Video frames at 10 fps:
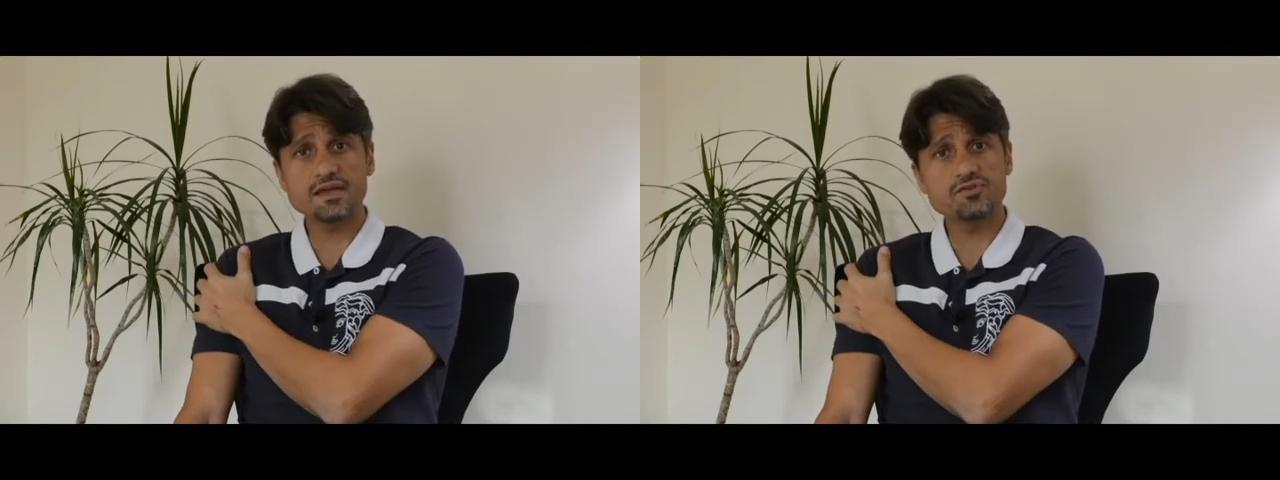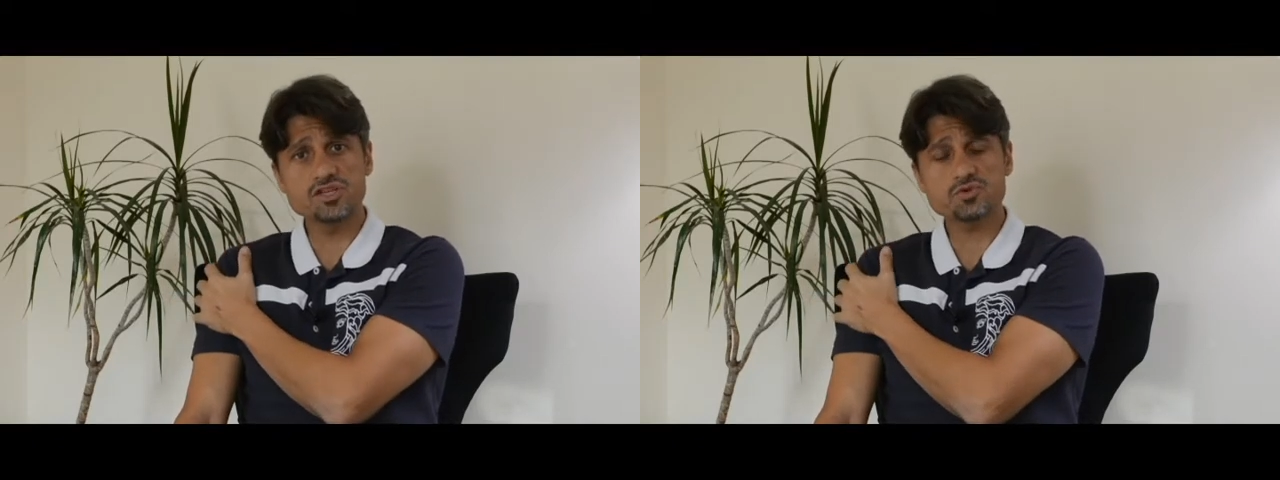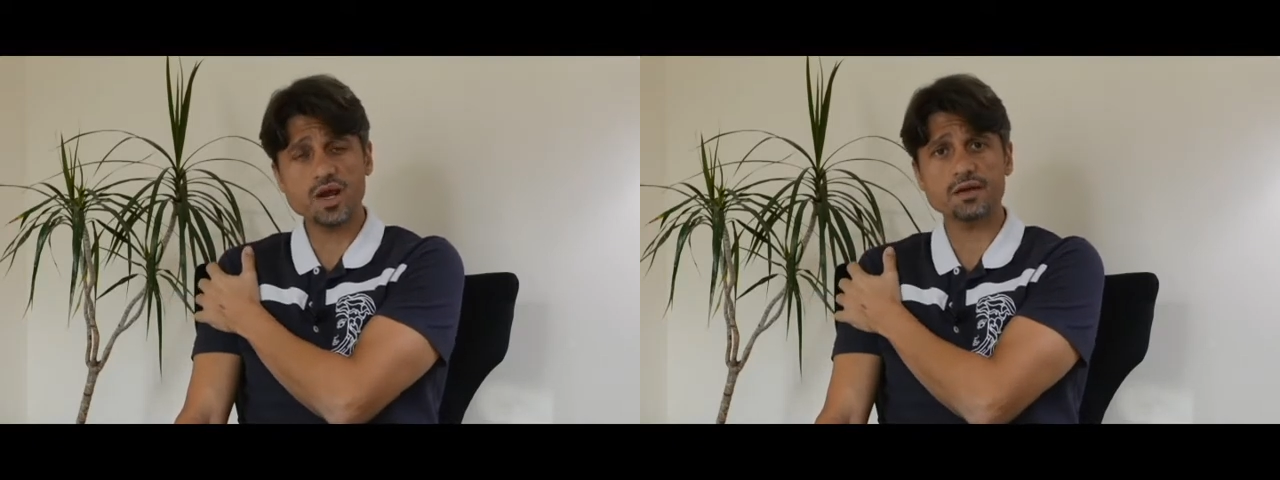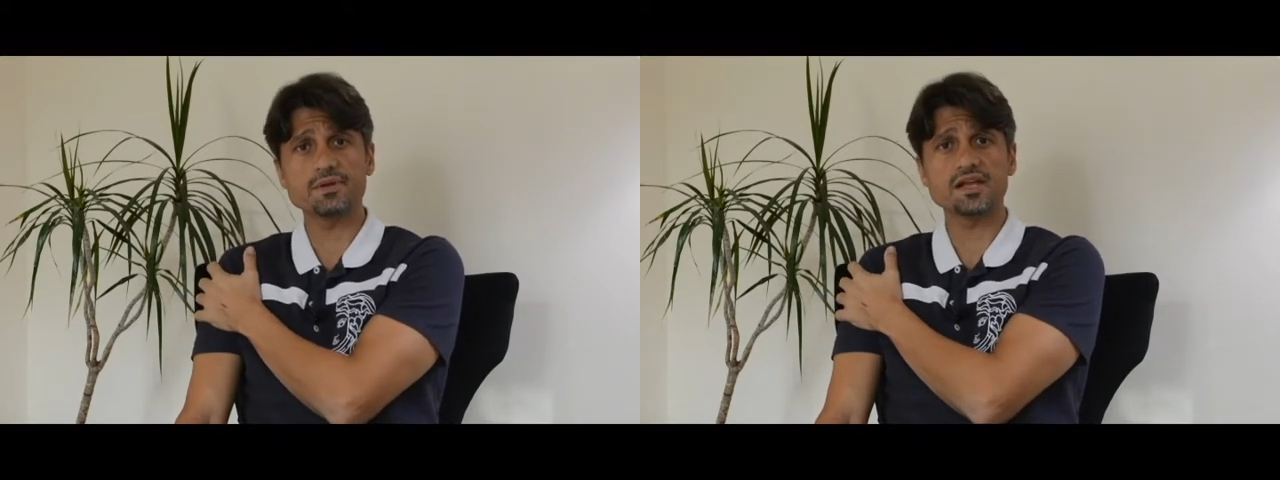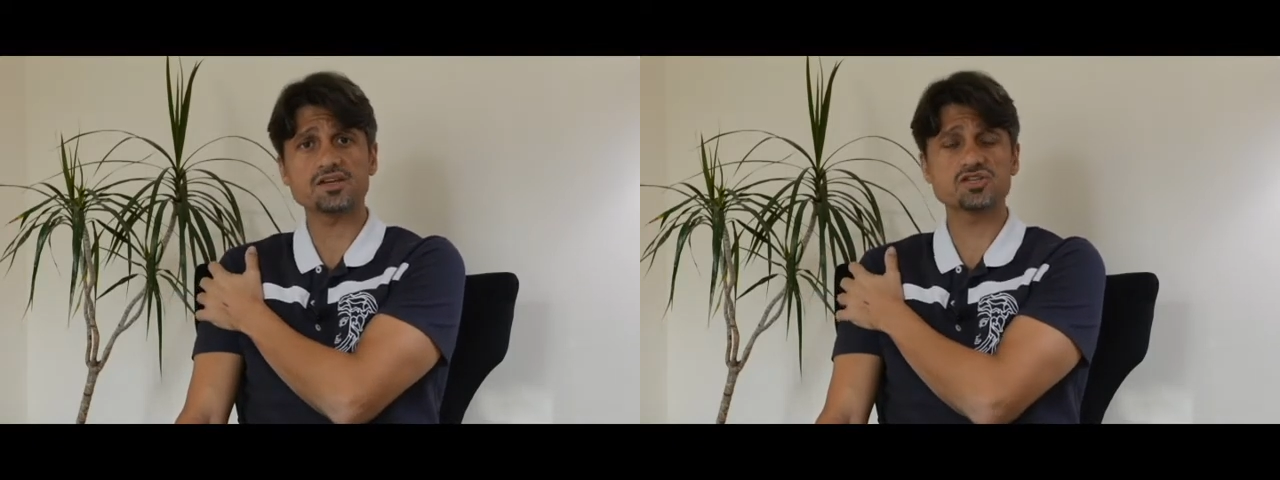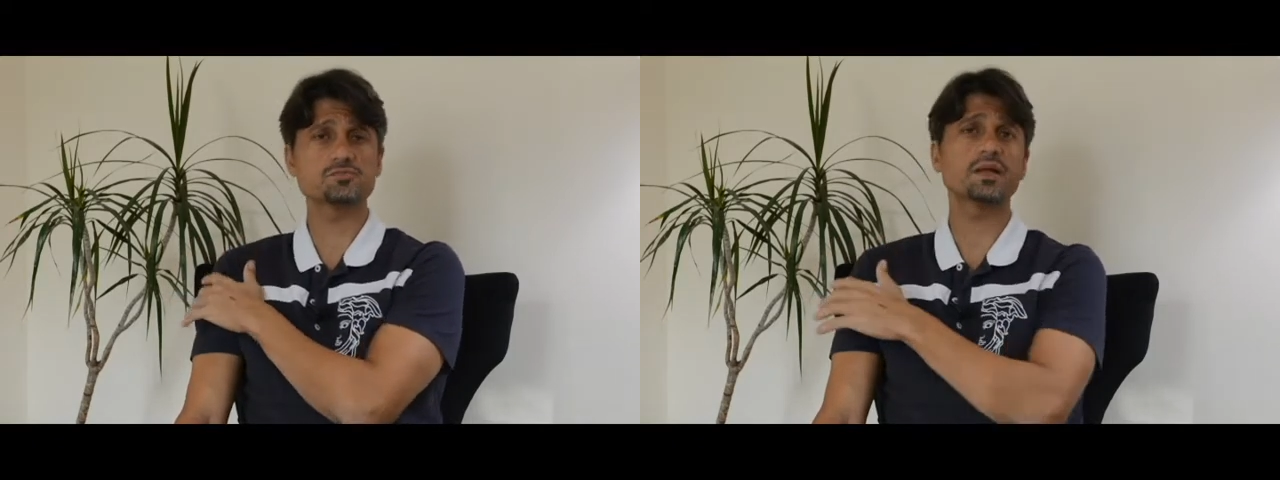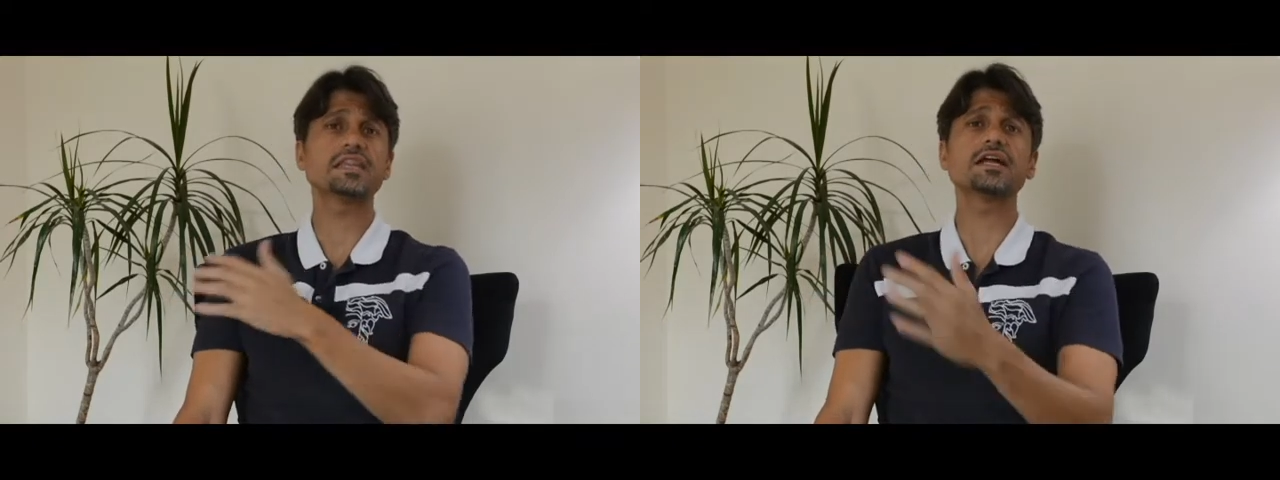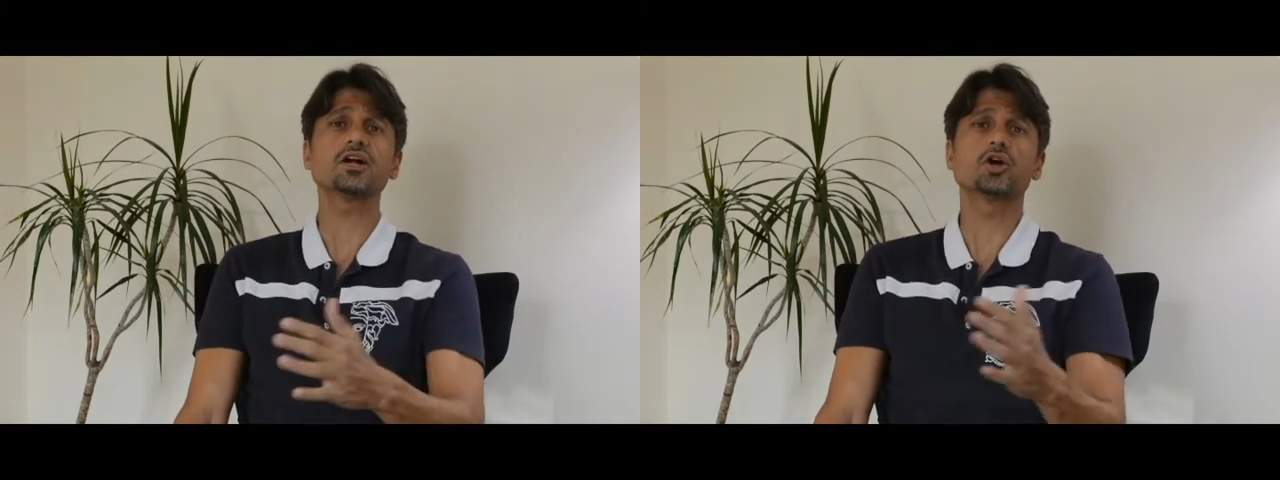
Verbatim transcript: give you these recommendations, but their